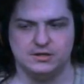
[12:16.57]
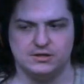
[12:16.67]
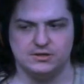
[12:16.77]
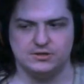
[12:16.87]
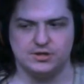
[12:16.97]

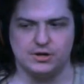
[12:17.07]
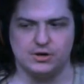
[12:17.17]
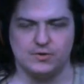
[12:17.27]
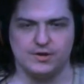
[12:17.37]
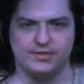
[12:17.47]
So
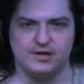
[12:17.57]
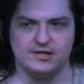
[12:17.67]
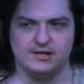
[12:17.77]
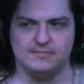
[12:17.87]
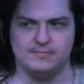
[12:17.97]
what they
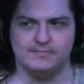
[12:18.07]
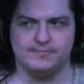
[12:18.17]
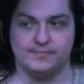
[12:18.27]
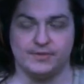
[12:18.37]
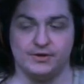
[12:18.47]
did
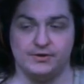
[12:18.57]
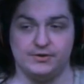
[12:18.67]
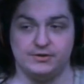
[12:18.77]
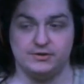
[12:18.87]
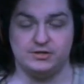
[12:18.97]

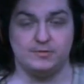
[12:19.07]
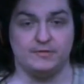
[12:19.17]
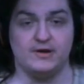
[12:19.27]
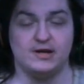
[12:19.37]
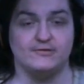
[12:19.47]
to
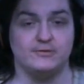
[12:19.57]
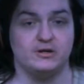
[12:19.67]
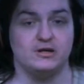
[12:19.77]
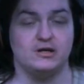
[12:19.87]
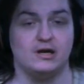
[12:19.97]
prevent
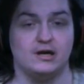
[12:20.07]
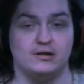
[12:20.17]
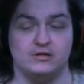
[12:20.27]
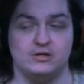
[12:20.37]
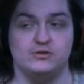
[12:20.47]
everybody
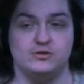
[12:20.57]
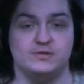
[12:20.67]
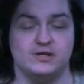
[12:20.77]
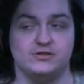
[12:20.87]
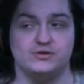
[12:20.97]
and the YouTube
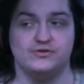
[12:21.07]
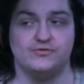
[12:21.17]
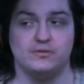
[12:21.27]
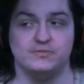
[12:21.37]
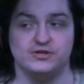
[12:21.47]
censors
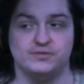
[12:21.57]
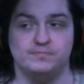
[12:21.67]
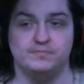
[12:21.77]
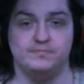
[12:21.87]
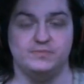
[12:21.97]
from just
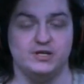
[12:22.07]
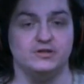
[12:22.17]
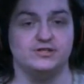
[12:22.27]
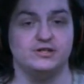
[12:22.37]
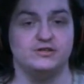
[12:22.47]

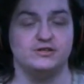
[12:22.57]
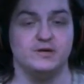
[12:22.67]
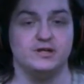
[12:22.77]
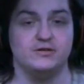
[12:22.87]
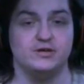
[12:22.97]
delisting this
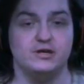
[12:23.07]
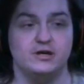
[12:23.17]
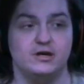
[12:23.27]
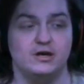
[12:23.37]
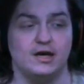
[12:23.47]
immediately
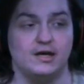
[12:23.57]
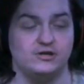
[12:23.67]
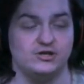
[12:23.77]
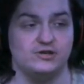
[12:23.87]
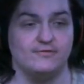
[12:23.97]
and
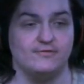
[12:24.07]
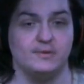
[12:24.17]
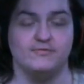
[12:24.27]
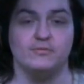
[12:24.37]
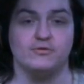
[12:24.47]
just everybody
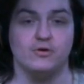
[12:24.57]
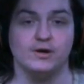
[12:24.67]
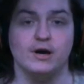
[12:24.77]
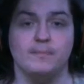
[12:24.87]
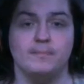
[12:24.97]
from throwing
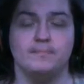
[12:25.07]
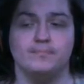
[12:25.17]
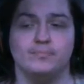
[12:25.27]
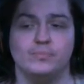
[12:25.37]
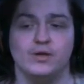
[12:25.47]
up,
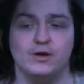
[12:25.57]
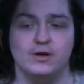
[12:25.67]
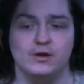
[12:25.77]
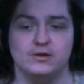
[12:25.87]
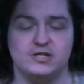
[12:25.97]

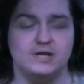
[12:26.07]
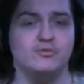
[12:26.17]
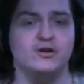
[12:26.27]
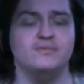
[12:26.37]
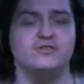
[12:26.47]

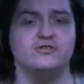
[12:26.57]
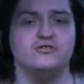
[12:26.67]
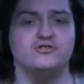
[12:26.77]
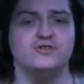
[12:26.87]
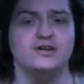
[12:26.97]
debridement
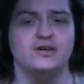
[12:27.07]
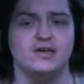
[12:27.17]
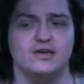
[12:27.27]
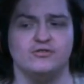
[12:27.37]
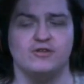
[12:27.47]
surgery
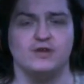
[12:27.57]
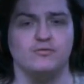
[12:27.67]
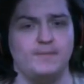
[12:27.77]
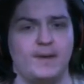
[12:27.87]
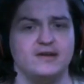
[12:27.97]
is like
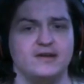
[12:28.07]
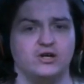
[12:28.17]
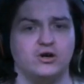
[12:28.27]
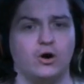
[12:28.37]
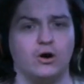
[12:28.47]
repainting a
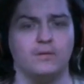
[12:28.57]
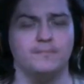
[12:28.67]
car.